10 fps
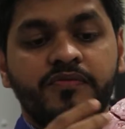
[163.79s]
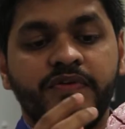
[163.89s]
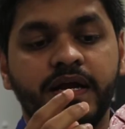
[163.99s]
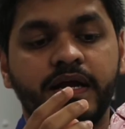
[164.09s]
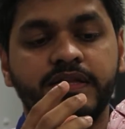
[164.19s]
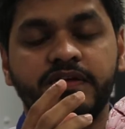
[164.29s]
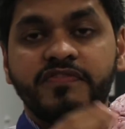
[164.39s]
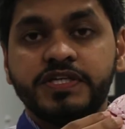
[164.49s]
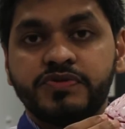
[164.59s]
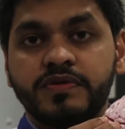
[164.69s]
where the
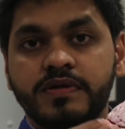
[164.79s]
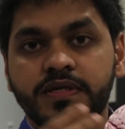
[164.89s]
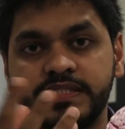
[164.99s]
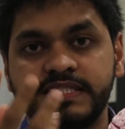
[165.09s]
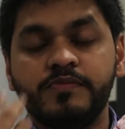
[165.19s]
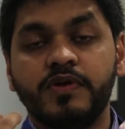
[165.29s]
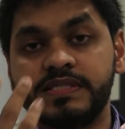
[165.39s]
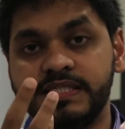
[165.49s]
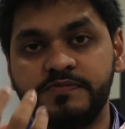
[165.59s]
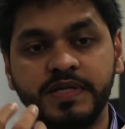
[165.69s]
visual
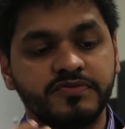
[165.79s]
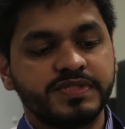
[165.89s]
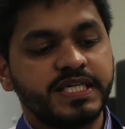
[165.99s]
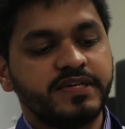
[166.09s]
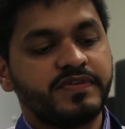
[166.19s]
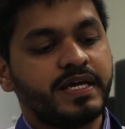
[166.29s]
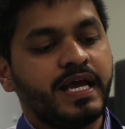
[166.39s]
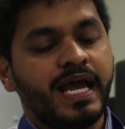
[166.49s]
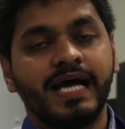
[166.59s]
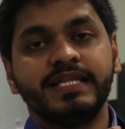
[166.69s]
stimulus has been received,
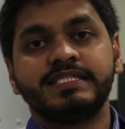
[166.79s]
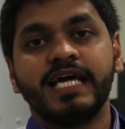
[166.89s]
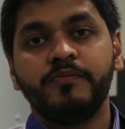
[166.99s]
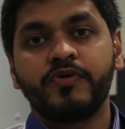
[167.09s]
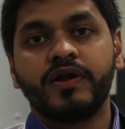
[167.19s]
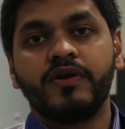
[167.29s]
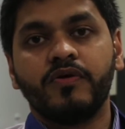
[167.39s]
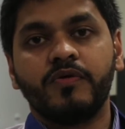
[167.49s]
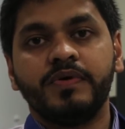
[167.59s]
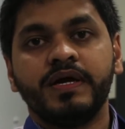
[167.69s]
and the temporal
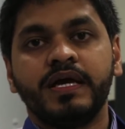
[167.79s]
lobe